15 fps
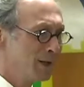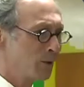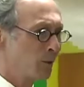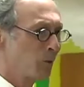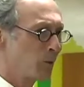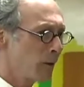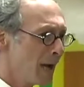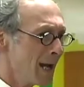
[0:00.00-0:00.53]

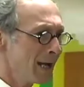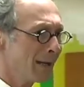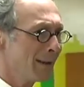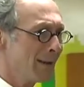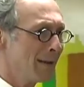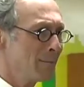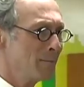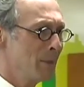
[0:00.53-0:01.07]
crack
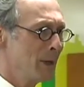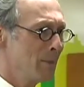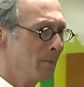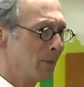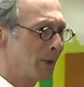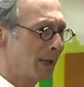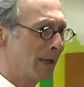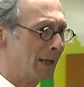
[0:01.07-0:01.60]
that
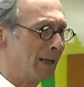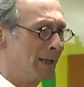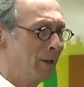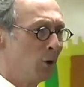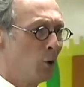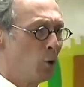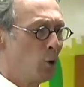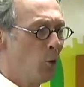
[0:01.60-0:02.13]
membrane,
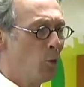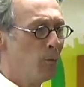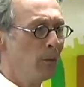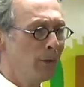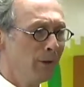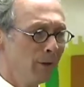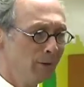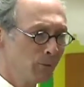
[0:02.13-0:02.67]

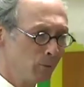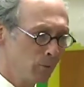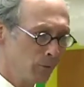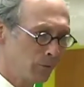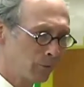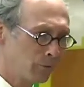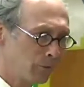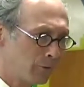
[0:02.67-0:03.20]
open the
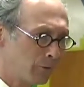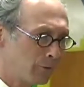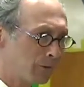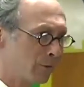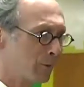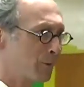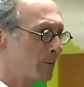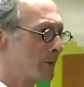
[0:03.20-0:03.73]
doors to a
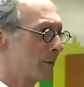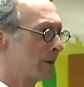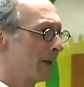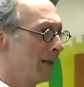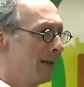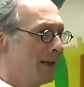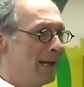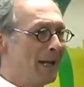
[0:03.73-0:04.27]
student,
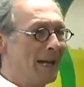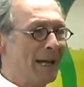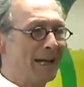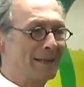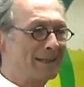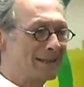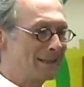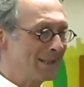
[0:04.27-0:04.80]

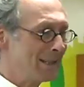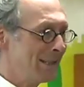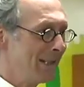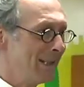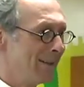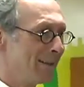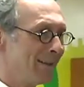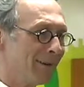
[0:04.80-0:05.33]
and
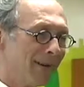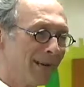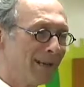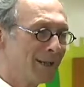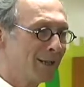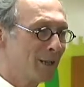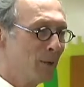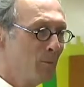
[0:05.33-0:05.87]
see the
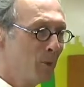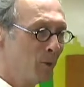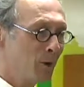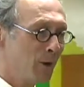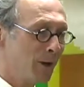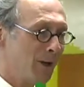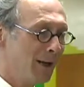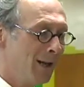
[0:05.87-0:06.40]
light come
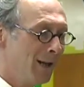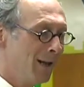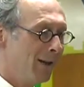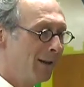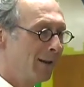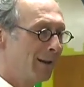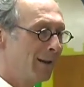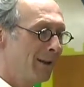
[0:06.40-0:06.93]
on,
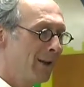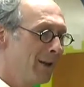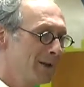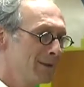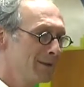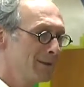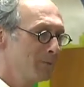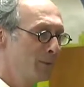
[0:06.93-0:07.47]
that
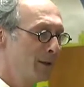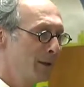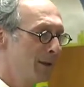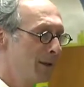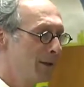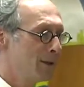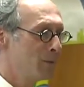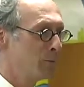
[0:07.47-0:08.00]
has to
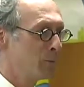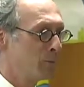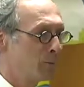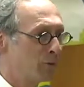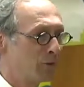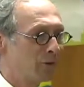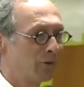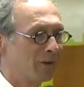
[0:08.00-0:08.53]
be the
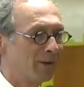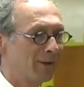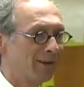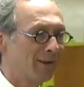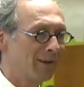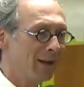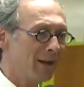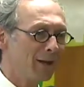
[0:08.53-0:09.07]
most
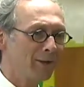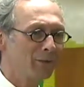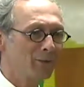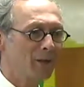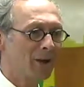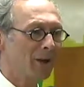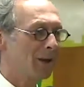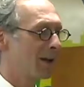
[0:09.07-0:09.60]

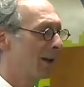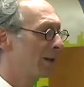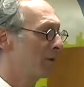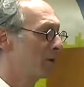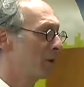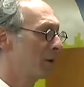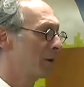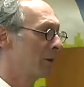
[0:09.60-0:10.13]
satisfying
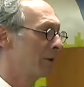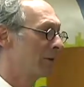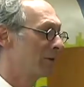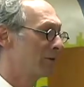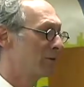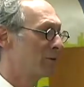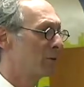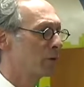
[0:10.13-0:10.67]

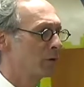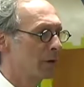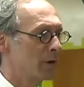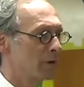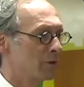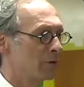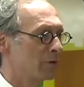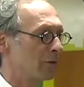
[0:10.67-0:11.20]
experience for
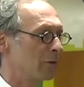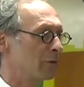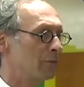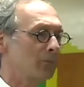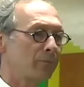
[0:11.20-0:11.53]
teachers.